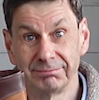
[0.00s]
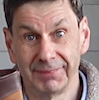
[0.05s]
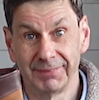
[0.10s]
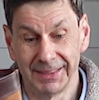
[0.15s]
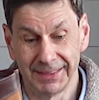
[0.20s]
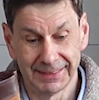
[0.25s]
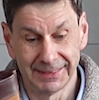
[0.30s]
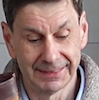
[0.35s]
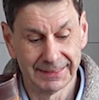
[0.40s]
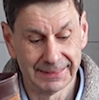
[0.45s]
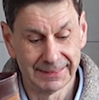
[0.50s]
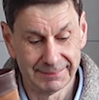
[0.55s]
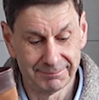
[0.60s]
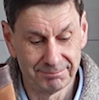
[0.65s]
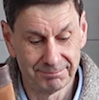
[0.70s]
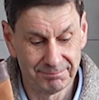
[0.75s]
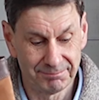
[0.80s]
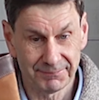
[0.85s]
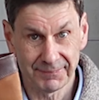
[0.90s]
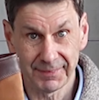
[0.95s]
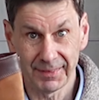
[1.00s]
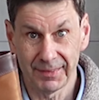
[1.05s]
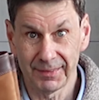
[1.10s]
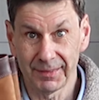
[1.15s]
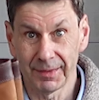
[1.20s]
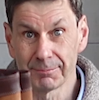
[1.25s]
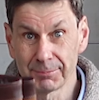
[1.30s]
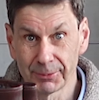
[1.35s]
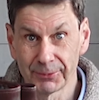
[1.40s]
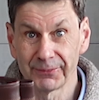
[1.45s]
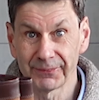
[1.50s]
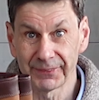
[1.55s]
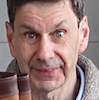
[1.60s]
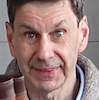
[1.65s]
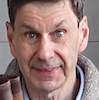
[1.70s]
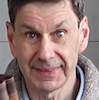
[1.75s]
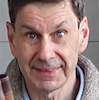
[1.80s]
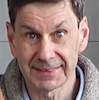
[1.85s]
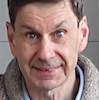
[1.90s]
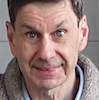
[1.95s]
Um, I bought
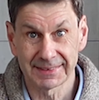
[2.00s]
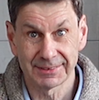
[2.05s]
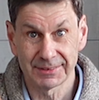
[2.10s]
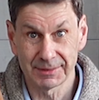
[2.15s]
these